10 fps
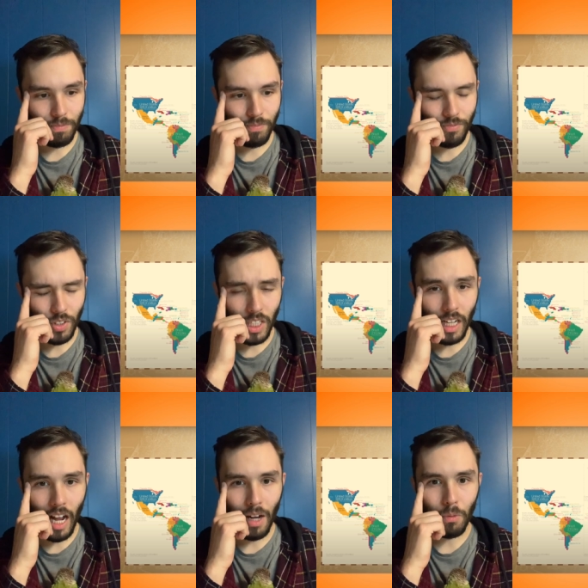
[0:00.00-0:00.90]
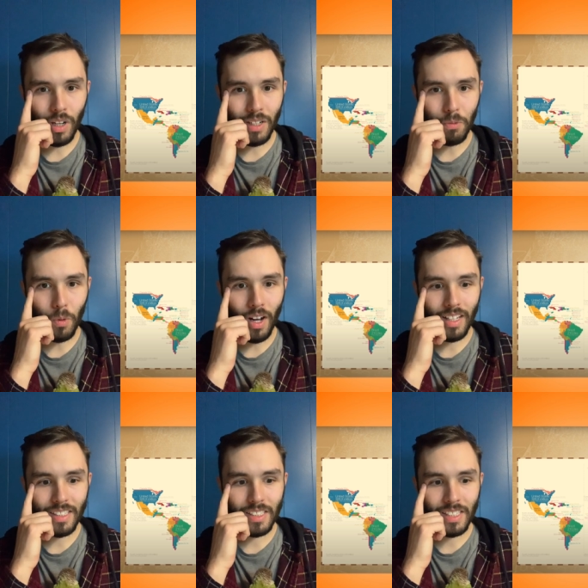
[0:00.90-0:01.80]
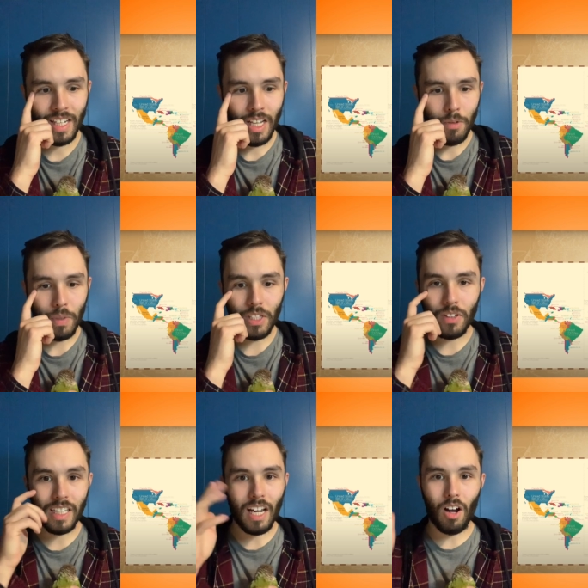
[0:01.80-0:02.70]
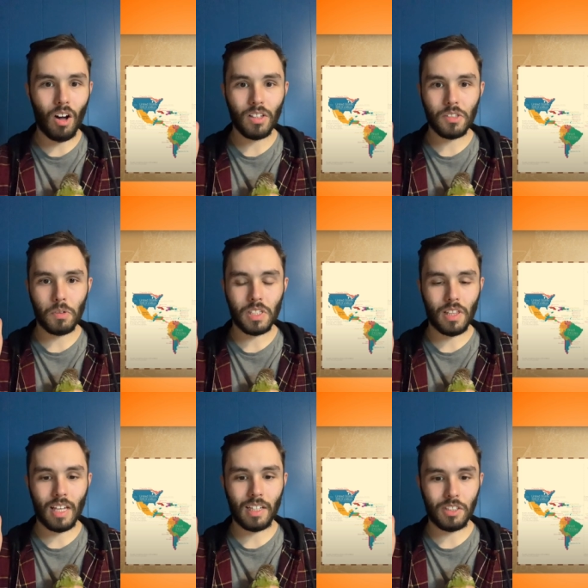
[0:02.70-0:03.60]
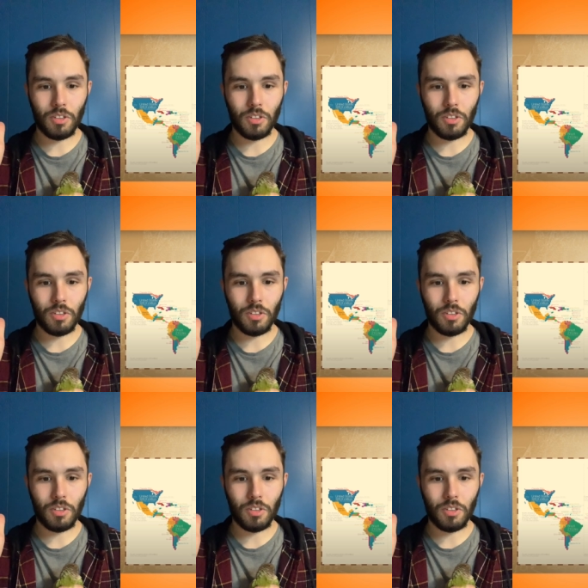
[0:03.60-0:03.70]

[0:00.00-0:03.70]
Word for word: forgot what it was, but you can get all sorts of things.